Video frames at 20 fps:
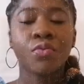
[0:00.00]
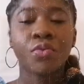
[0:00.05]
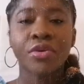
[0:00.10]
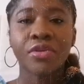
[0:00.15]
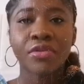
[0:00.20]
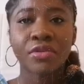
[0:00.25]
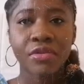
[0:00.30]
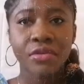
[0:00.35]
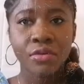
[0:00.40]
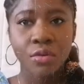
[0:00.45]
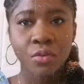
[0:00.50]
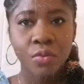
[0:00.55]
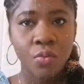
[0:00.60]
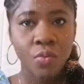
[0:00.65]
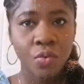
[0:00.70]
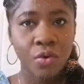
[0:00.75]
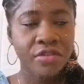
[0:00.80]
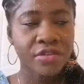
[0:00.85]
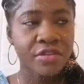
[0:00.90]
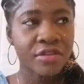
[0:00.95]
with
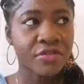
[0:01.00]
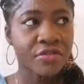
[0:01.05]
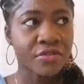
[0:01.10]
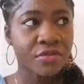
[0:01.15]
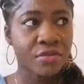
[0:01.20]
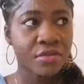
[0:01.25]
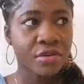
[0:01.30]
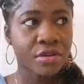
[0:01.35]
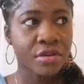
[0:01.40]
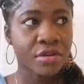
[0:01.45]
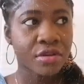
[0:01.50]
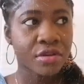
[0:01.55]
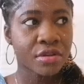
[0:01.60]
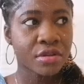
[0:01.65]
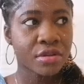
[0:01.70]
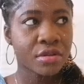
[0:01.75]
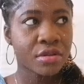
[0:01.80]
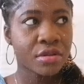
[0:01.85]
what he's cooking.